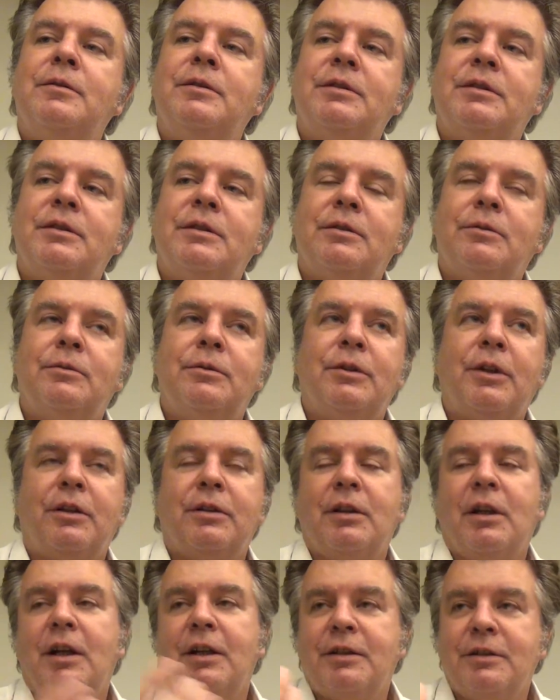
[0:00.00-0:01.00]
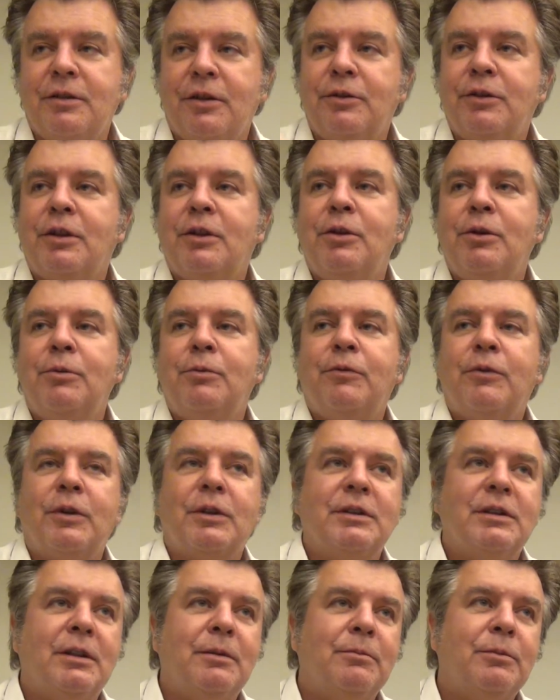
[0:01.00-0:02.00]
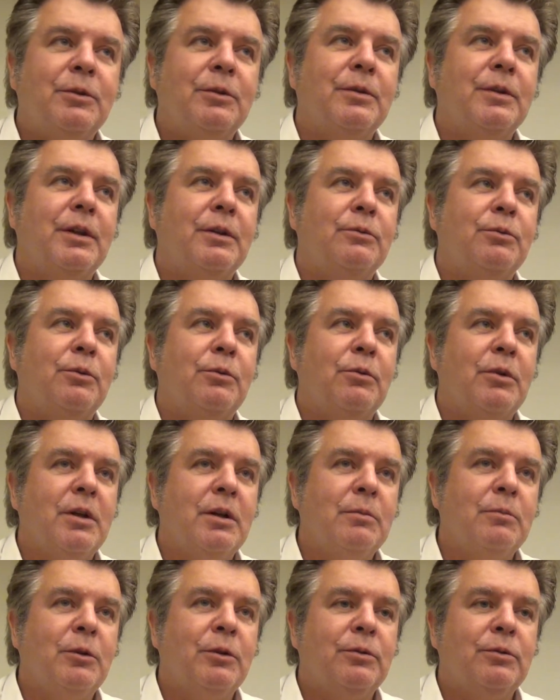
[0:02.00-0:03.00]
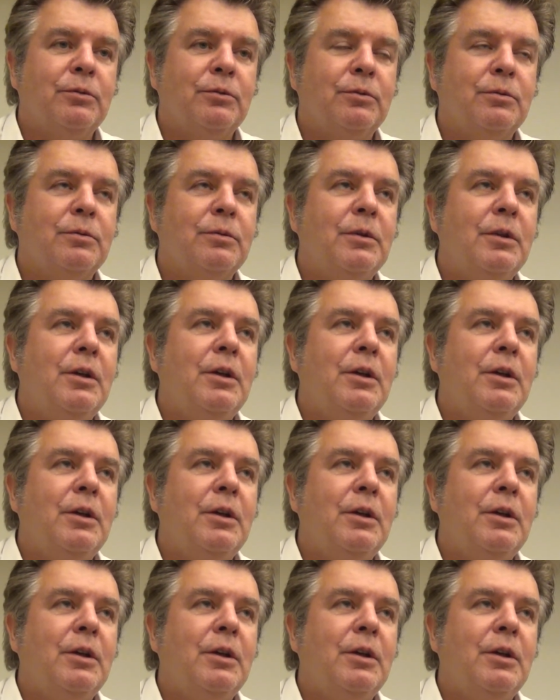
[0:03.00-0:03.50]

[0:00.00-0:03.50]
It's not like Sonic Cube, for example, that we were able to